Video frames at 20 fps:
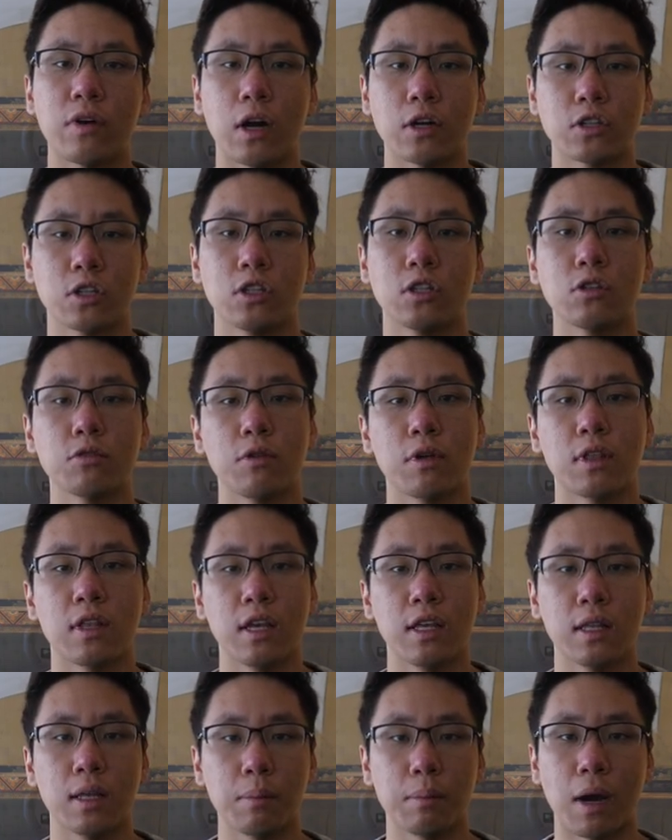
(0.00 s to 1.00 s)
functions
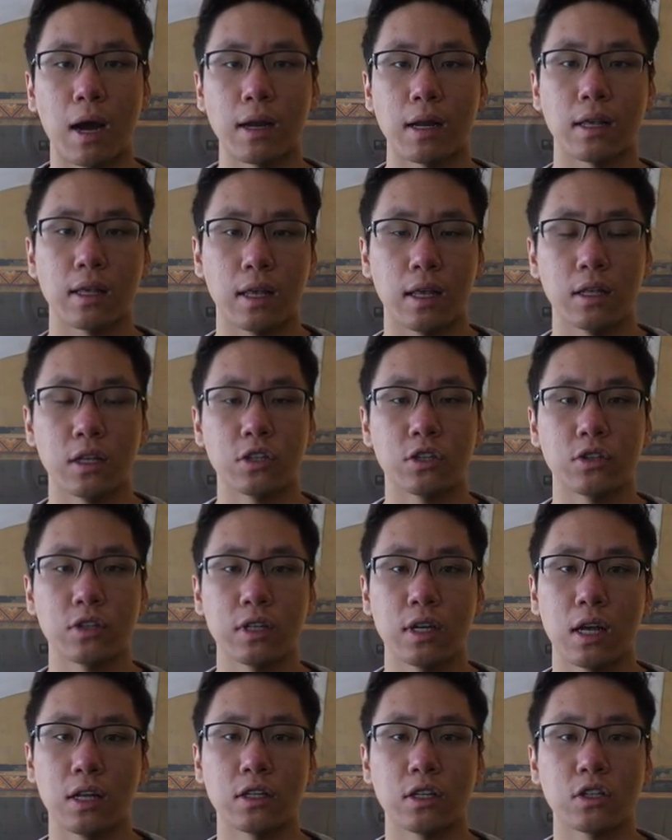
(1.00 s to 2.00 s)
within the mining
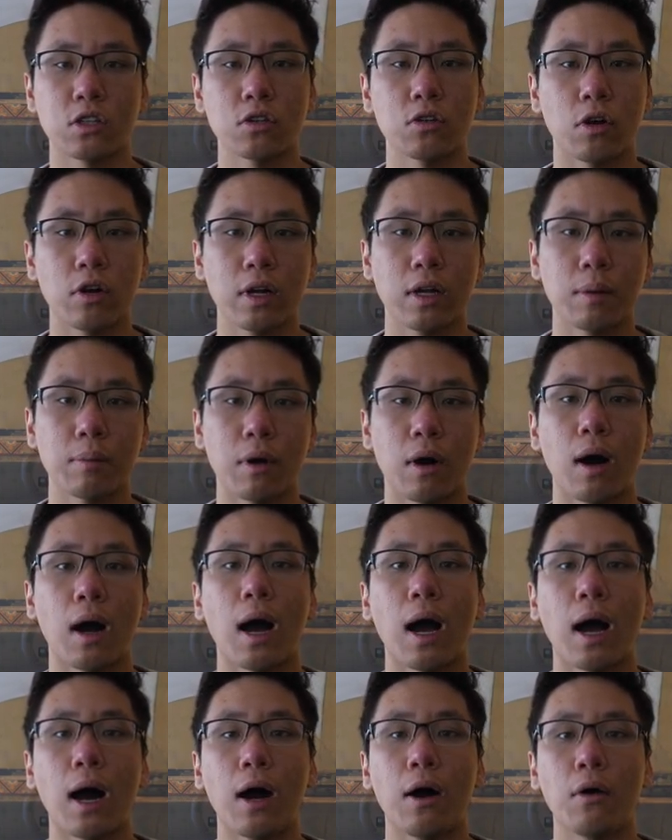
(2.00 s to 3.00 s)
industry and just learning about
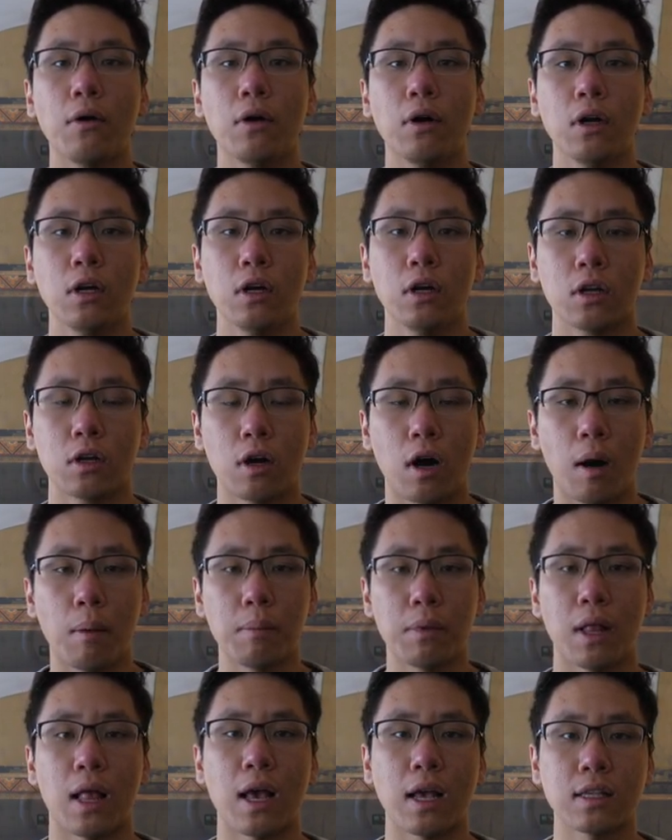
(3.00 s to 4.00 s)
how
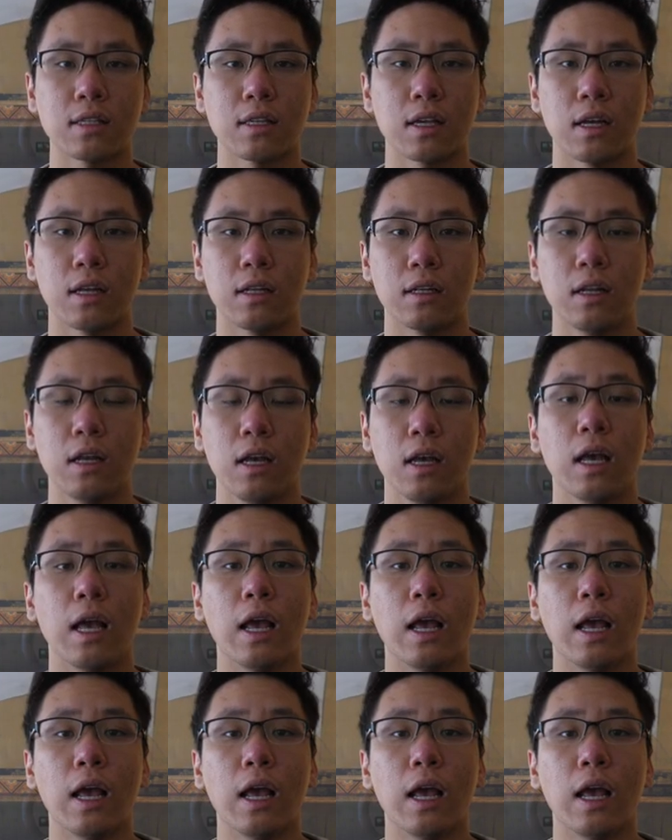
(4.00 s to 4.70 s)
complex and